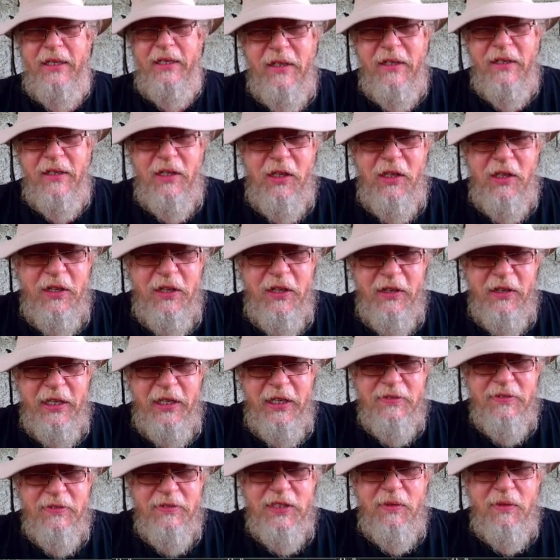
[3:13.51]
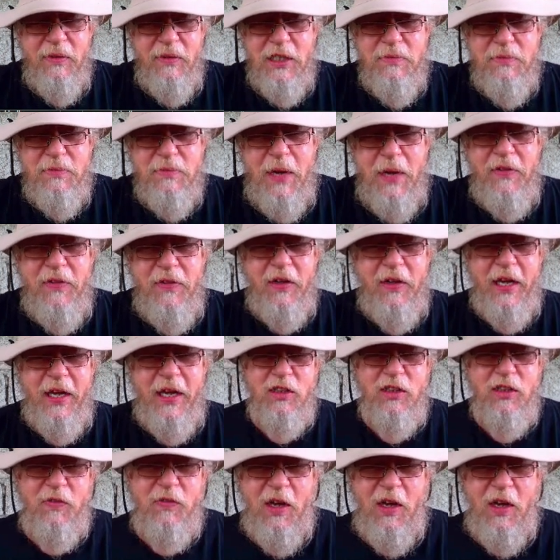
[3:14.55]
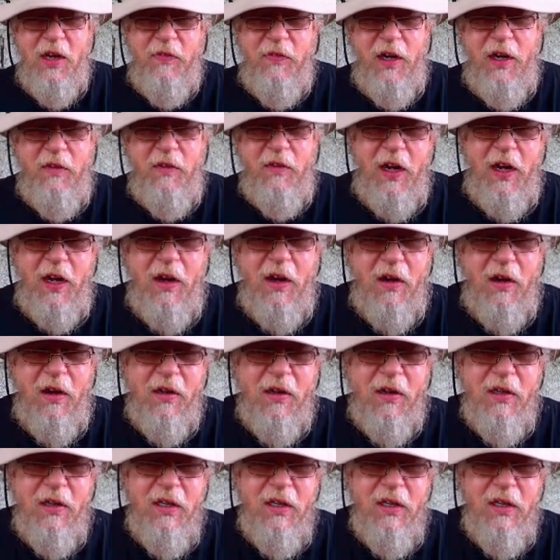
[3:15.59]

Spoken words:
Clearly, I've sat and watched my view counts fall,